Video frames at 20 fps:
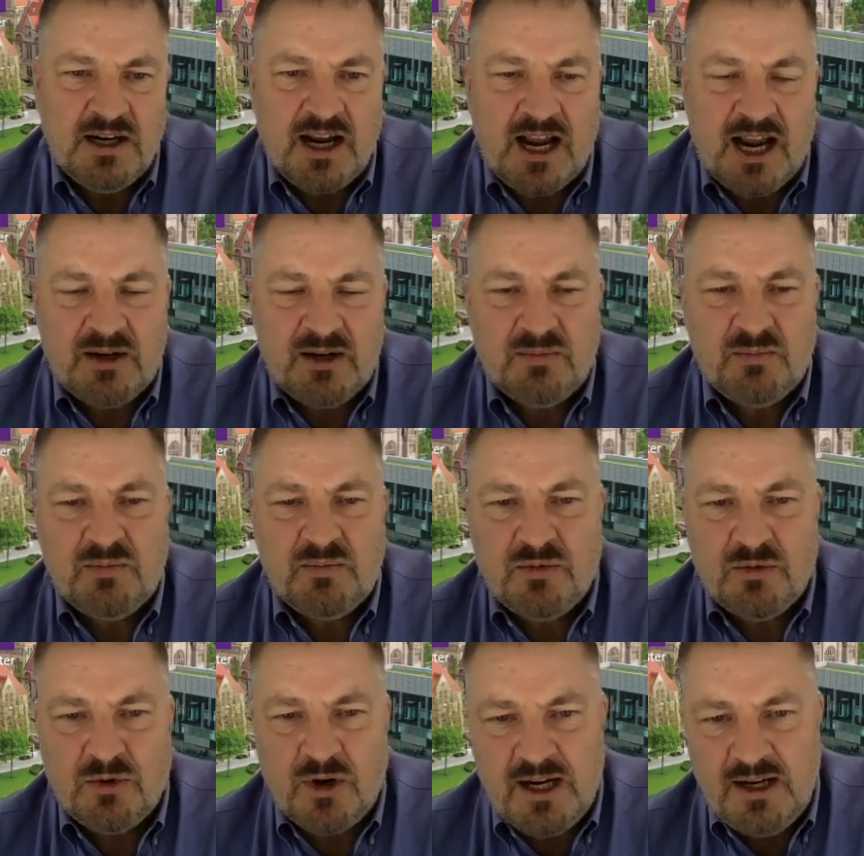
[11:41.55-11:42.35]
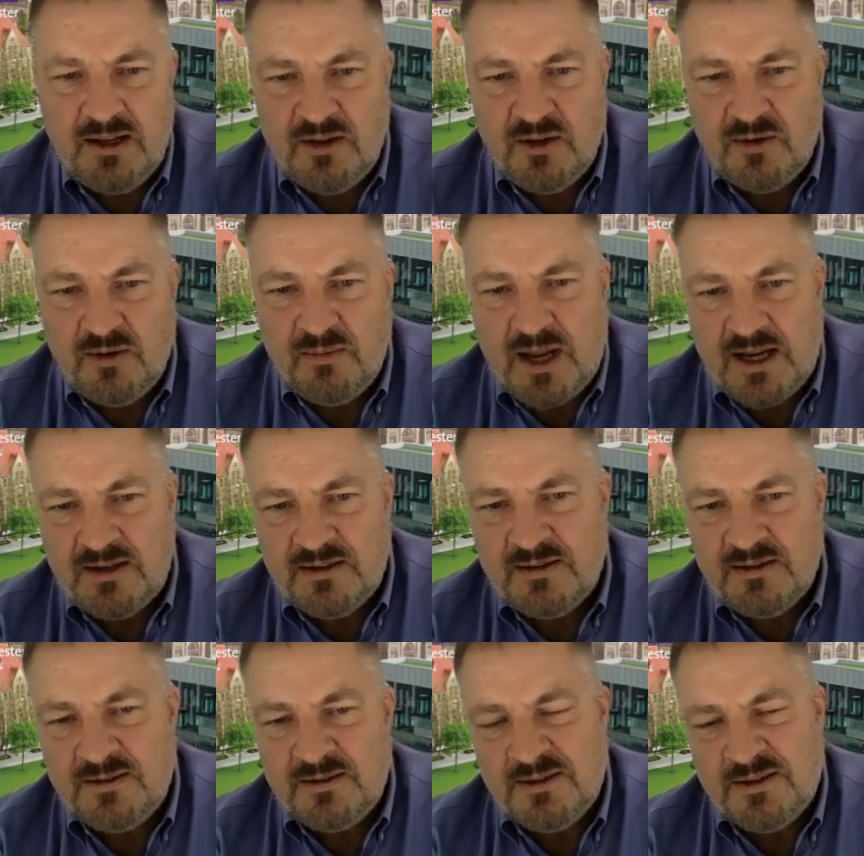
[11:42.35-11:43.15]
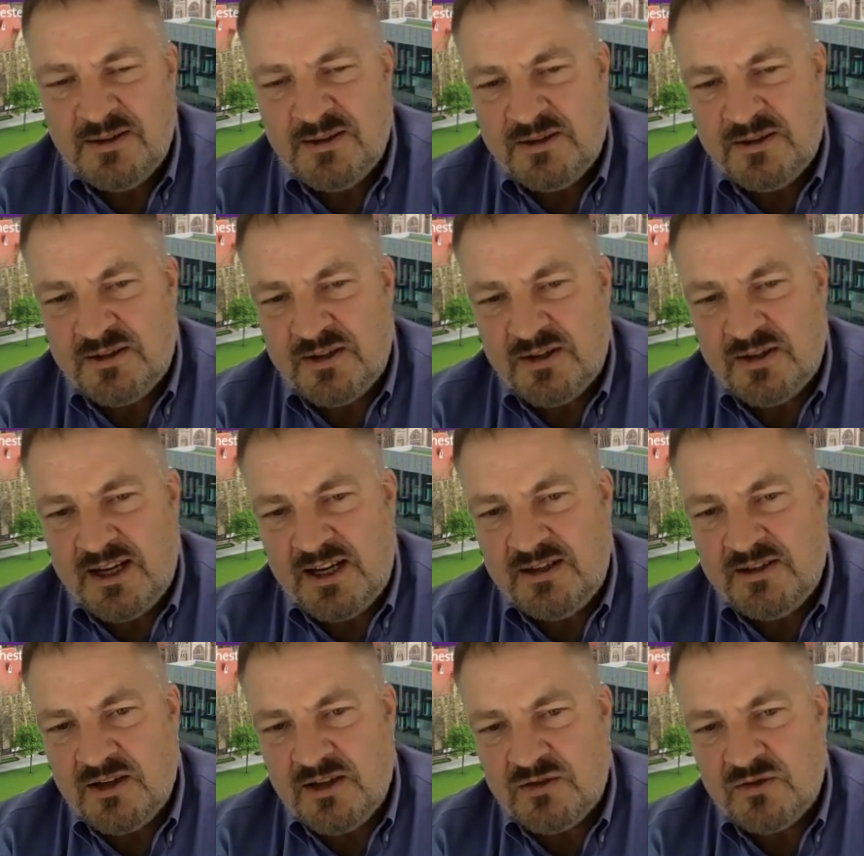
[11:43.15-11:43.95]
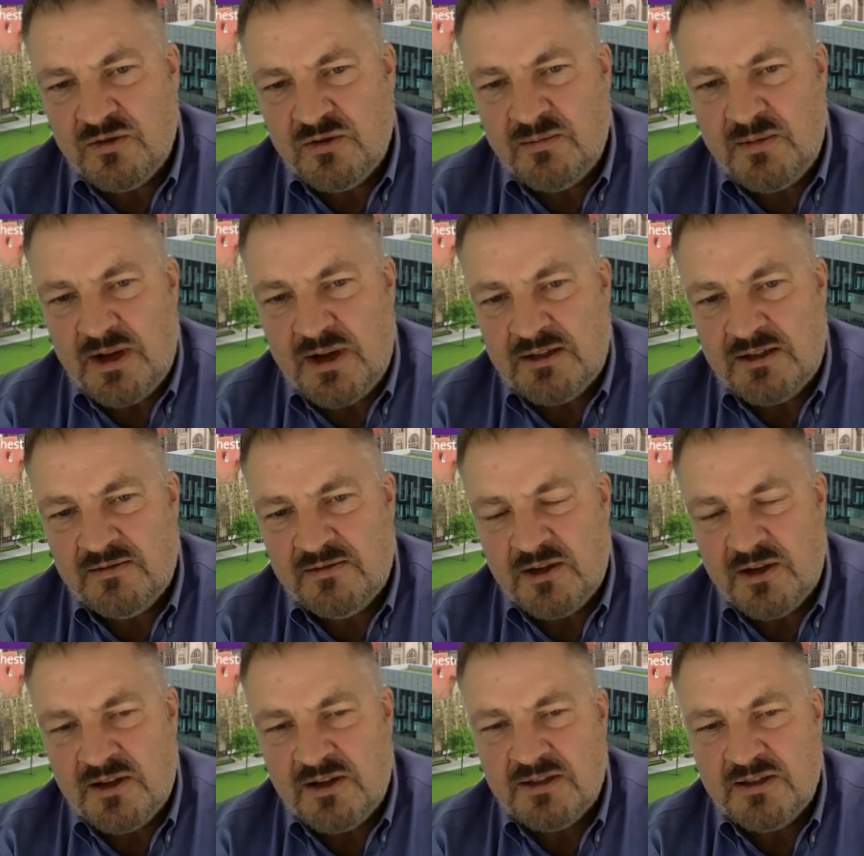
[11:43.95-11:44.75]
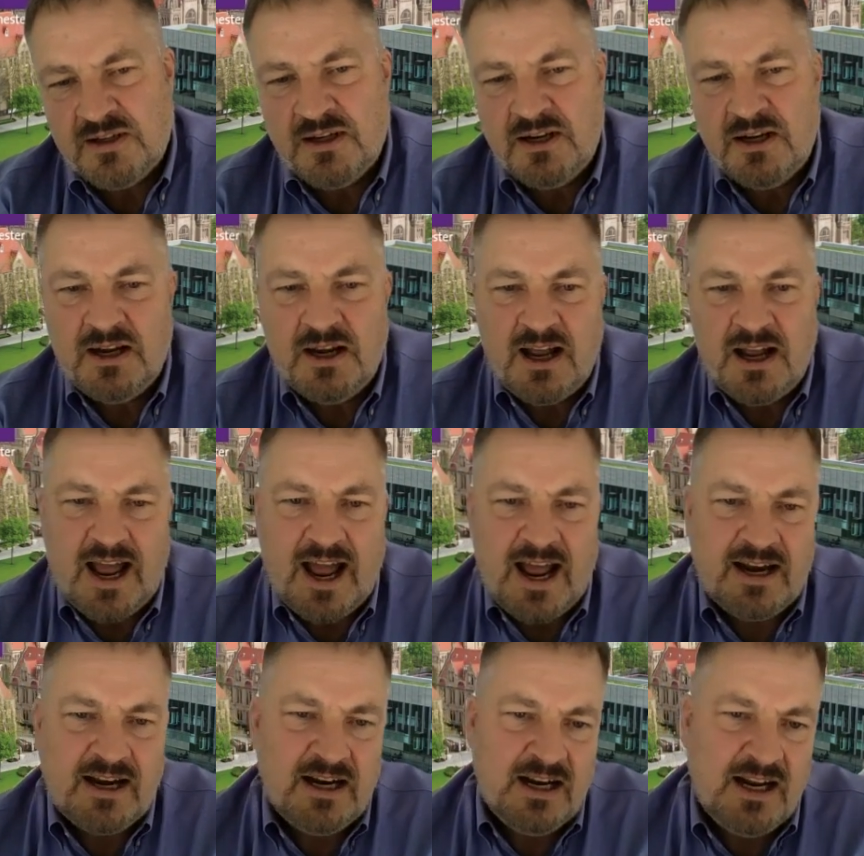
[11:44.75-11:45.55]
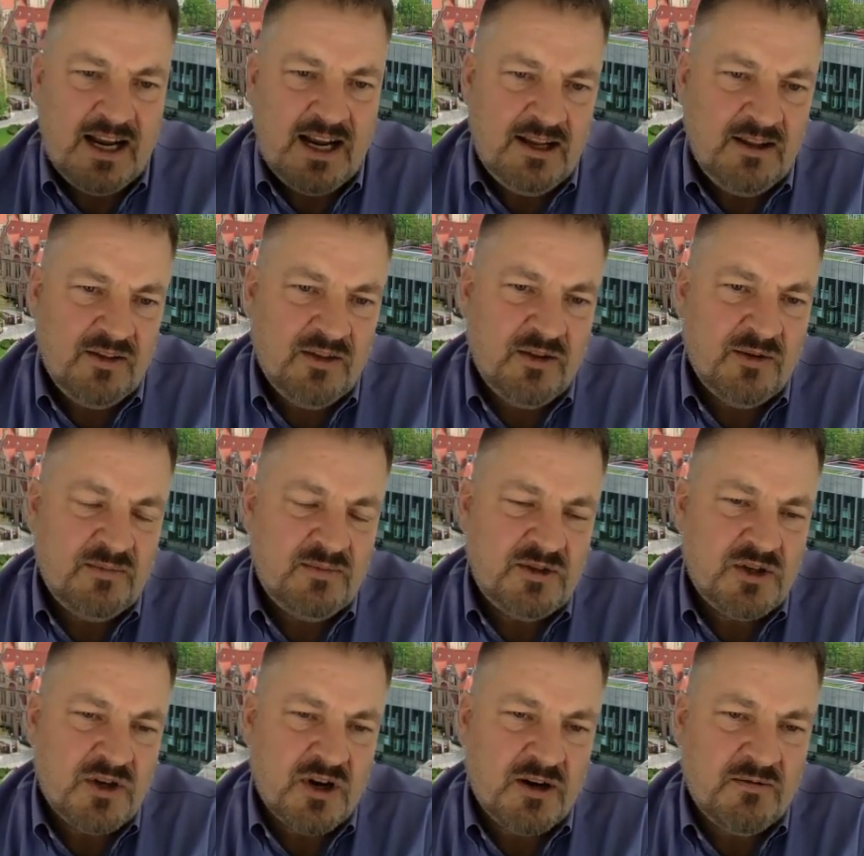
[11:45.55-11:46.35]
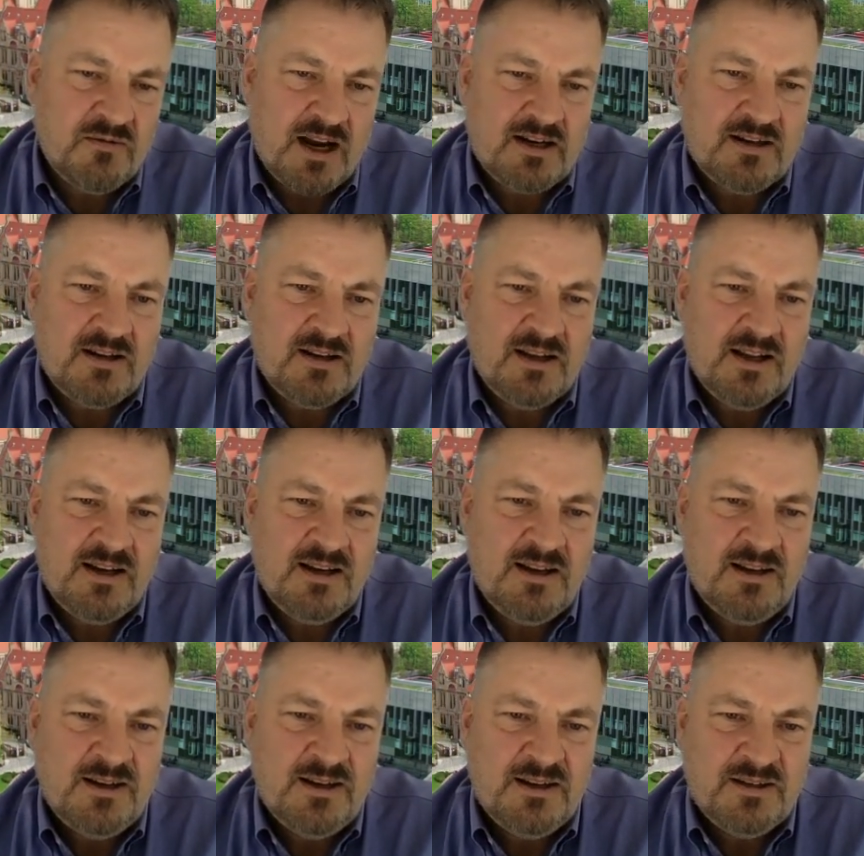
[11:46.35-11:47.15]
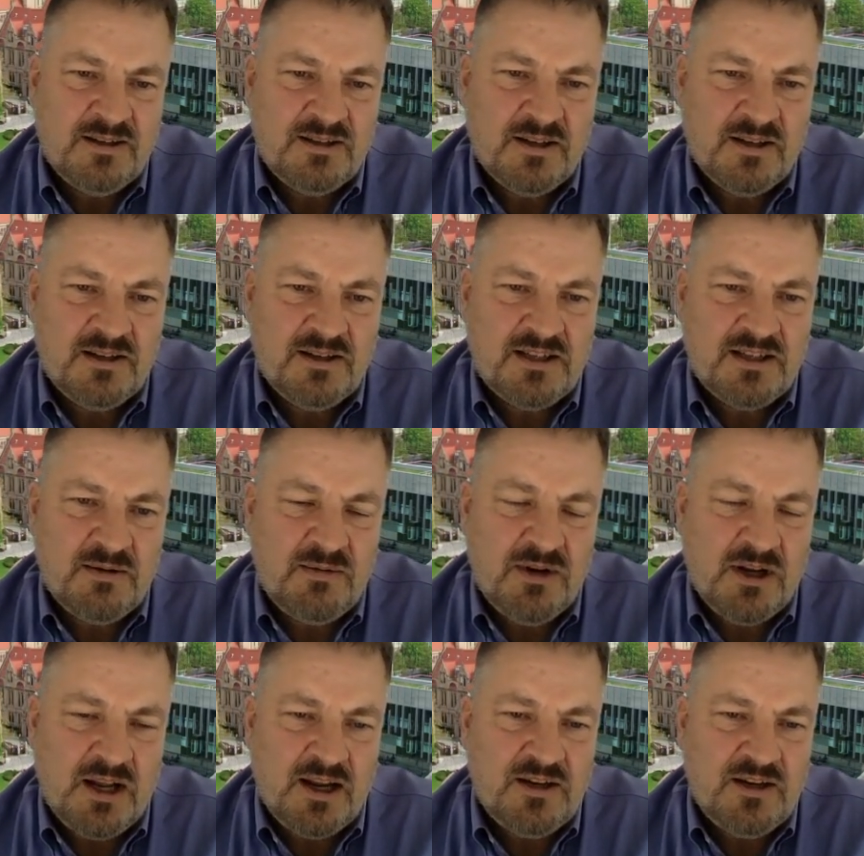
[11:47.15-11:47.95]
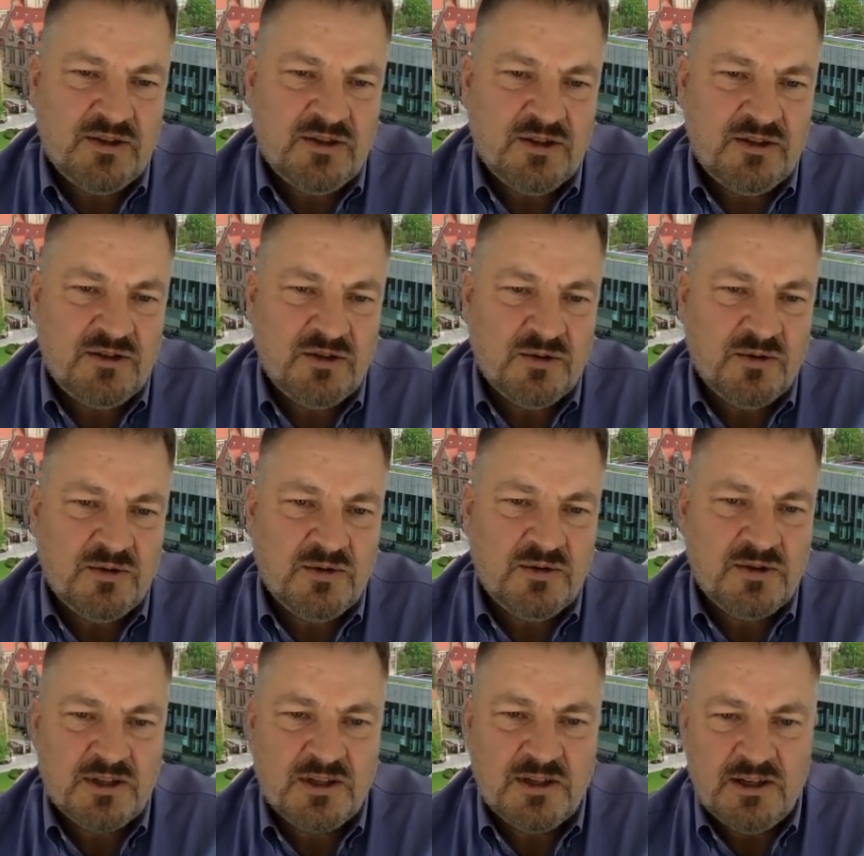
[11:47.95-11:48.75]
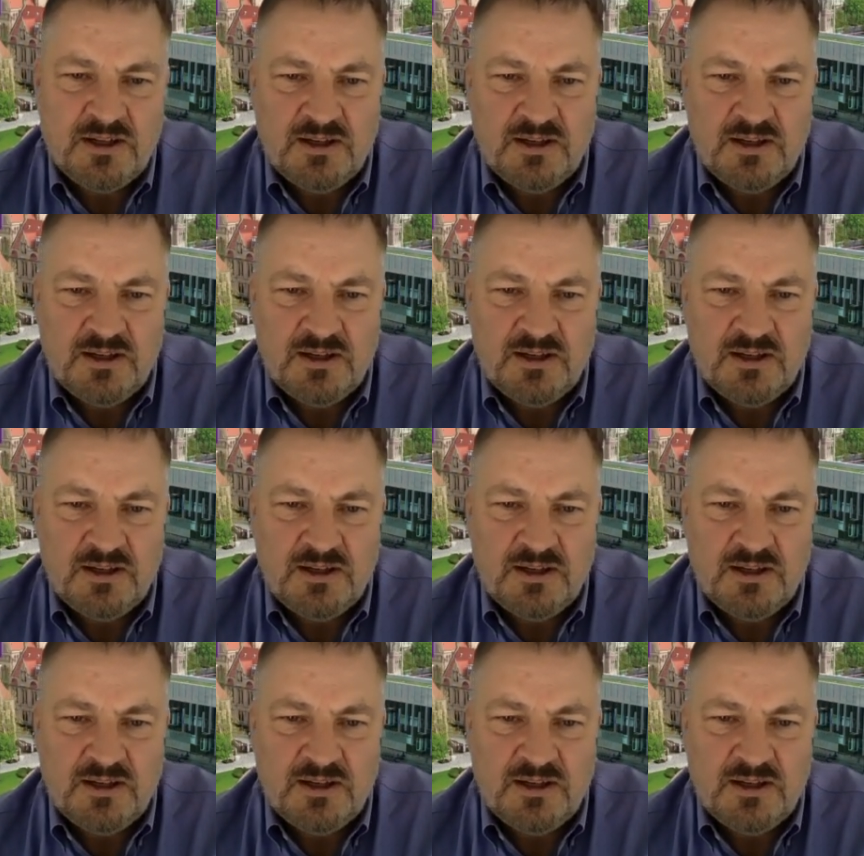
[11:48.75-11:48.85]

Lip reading: and bring them in to the industrial metaverse and link them directly to the simulation tools